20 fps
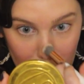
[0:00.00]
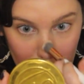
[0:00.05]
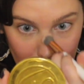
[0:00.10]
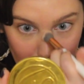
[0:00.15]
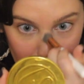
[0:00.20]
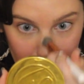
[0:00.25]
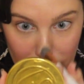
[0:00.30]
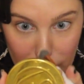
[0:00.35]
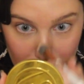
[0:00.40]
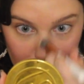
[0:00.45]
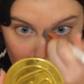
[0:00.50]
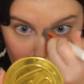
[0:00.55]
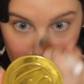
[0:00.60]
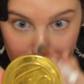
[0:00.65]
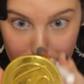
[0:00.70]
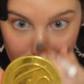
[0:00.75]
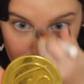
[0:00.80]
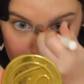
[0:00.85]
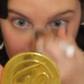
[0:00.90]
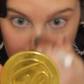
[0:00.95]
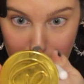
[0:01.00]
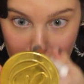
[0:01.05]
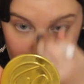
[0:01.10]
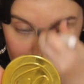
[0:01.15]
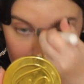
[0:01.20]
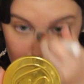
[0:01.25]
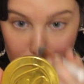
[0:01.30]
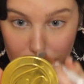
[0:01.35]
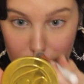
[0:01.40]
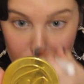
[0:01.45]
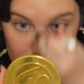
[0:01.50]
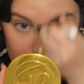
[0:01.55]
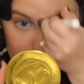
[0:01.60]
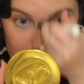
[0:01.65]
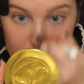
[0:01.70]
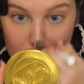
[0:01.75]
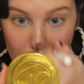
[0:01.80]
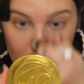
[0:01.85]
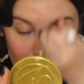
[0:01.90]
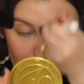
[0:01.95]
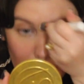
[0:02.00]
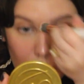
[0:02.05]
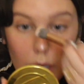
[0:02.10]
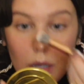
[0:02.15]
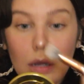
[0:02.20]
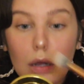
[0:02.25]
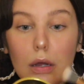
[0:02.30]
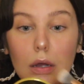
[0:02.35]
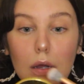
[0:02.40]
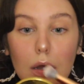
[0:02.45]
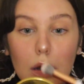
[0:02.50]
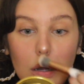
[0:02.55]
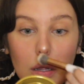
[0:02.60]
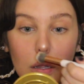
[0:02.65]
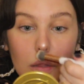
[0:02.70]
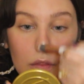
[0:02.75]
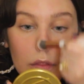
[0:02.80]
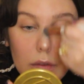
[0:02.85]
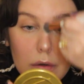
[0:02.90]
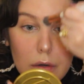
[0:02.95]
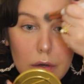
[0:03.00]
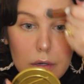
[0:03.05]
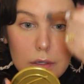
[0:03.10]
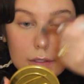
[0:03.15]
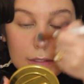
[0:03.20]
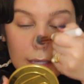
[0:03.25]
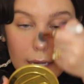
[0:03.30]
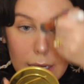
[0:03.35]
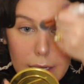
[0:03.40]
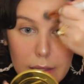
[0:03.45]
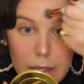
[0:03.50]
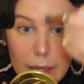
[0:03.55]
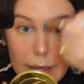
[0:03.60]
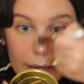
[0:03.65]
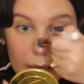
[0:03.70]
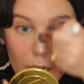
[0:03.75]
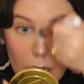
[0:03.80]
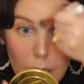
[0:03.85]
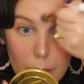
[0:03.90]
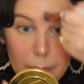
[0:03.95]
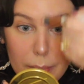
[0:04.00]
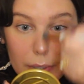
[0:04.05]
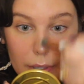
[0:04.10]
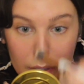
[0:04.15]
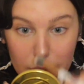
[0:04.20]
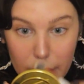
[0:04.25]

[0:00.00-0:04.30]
And then we're gonna blend the nose highlight up.